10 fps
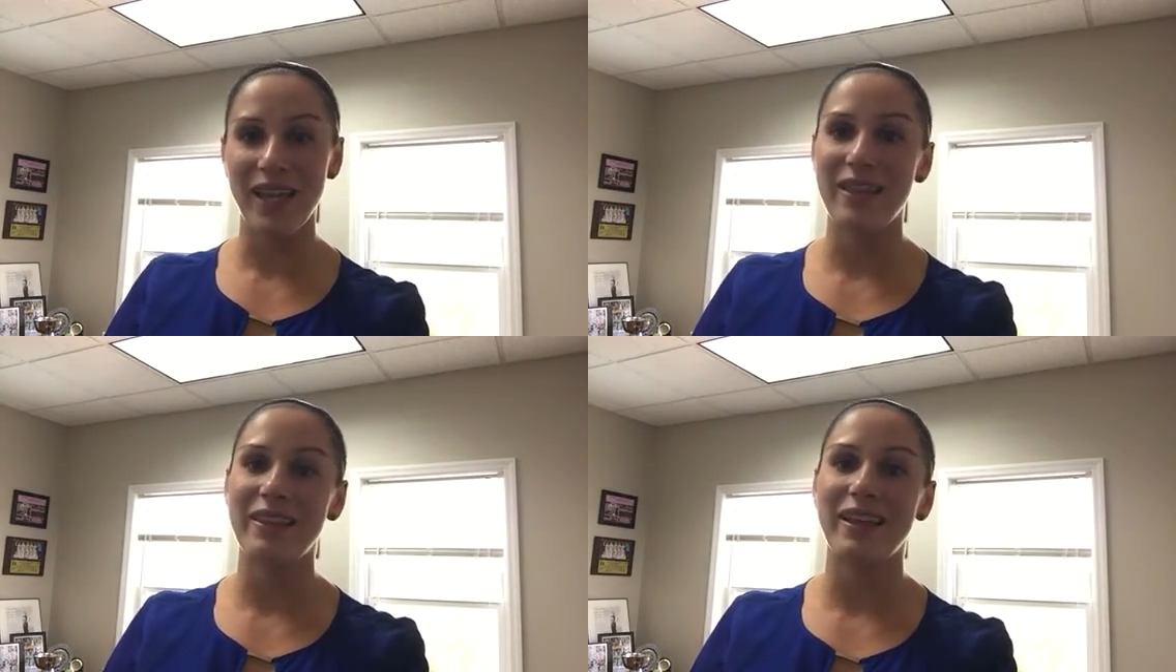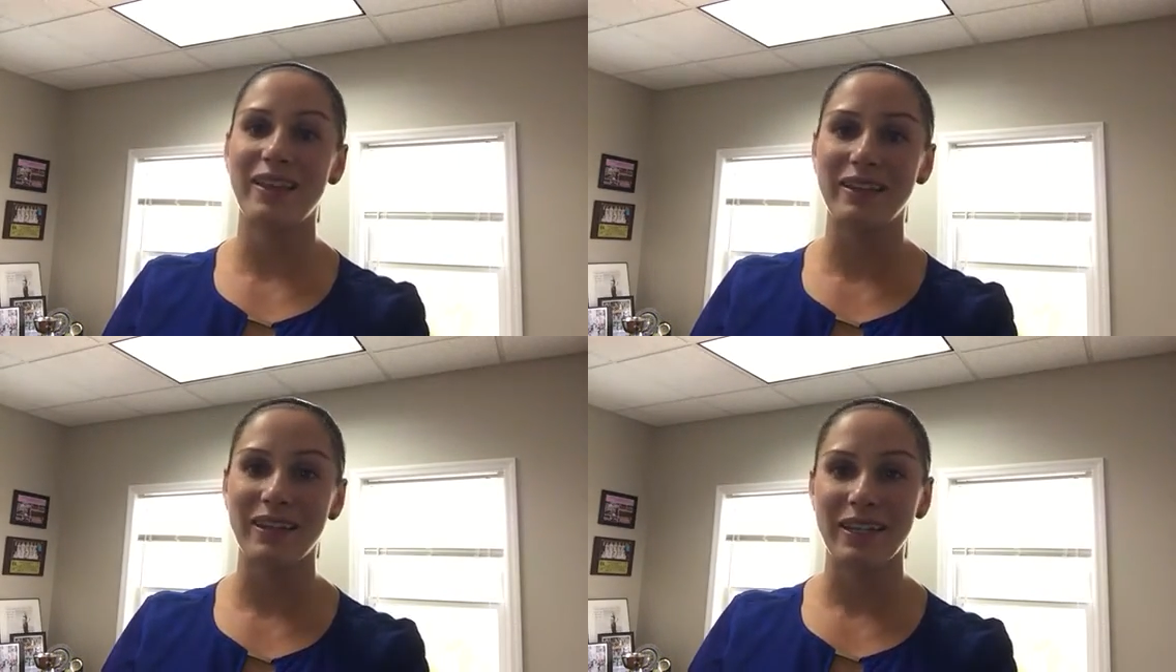And
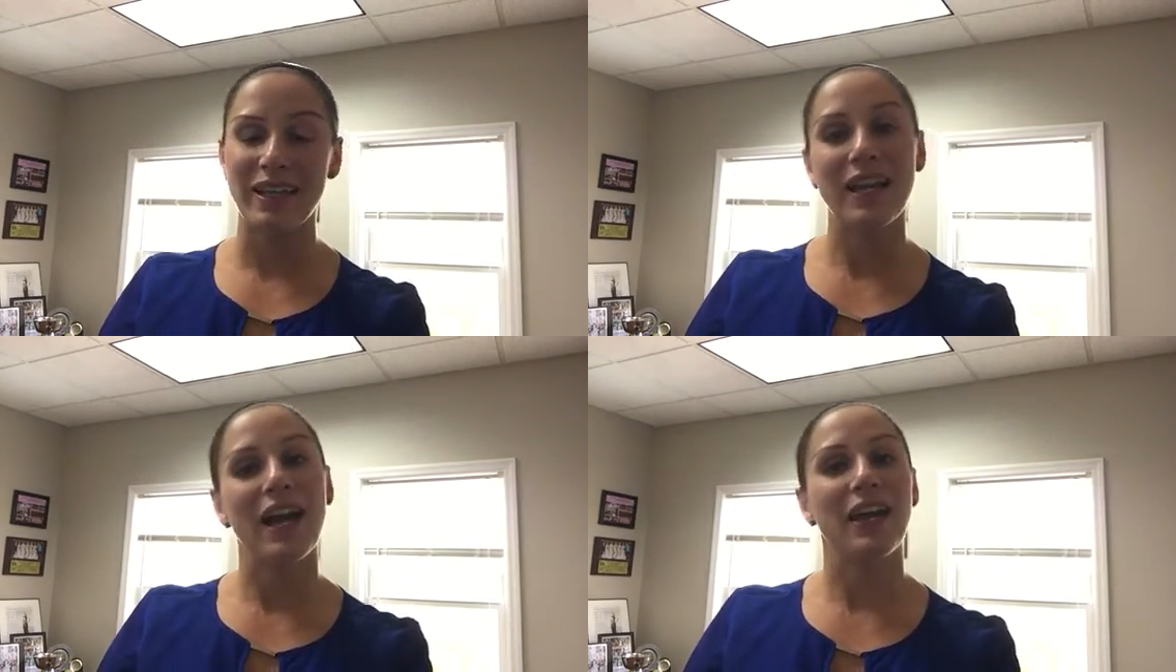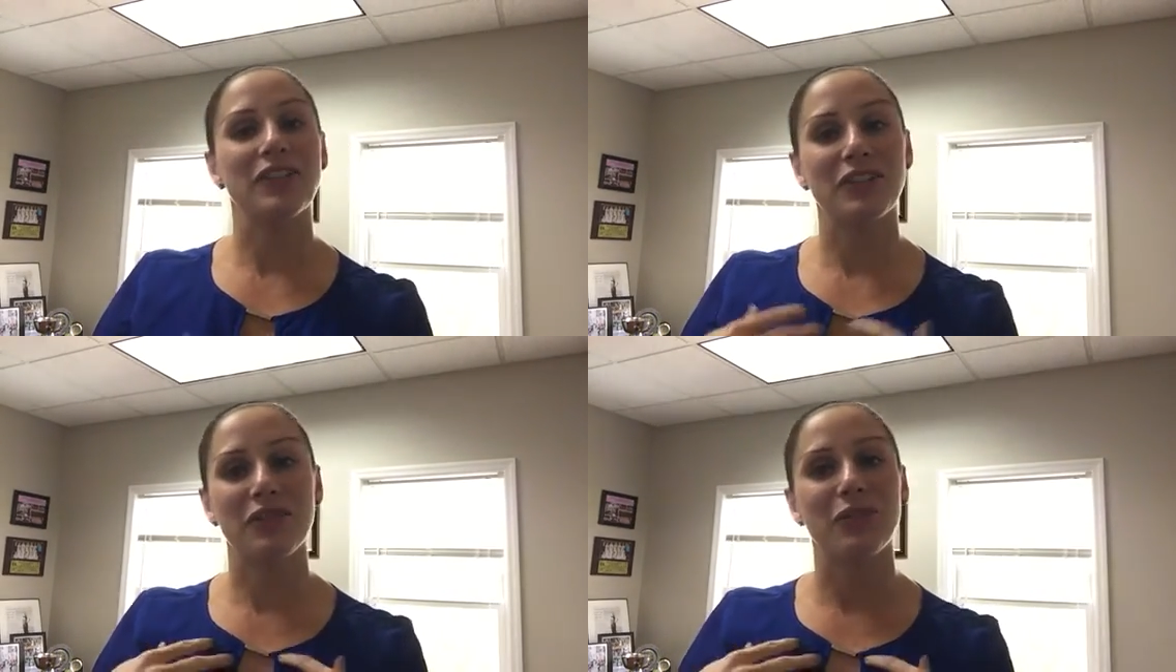then I
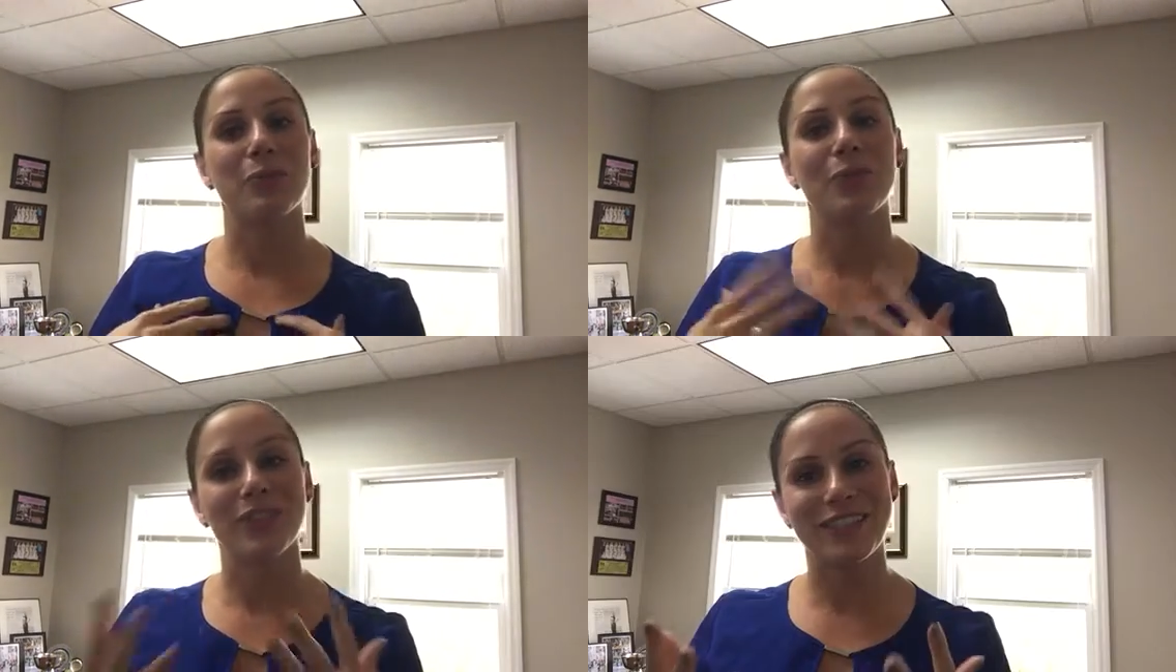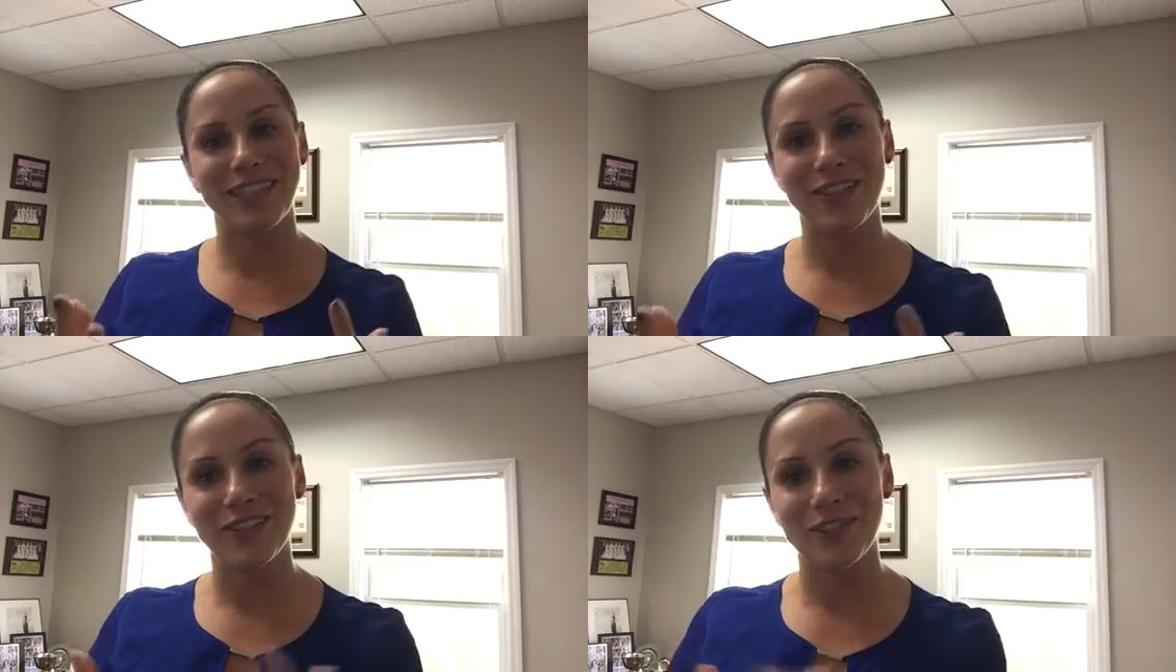shed a few more
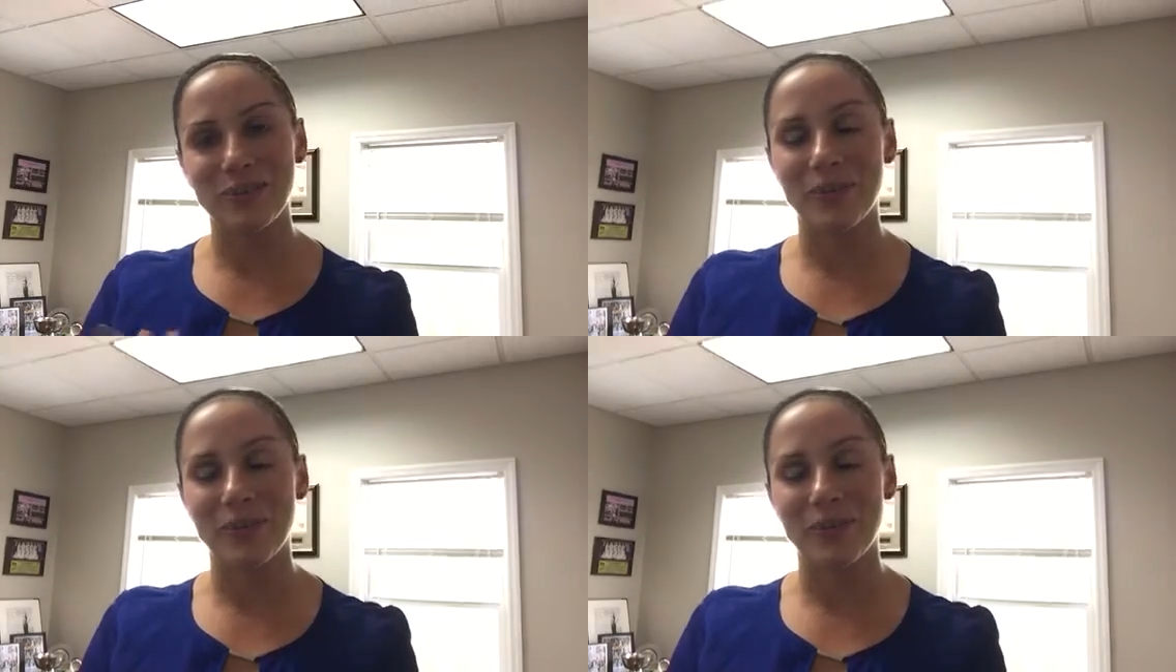tears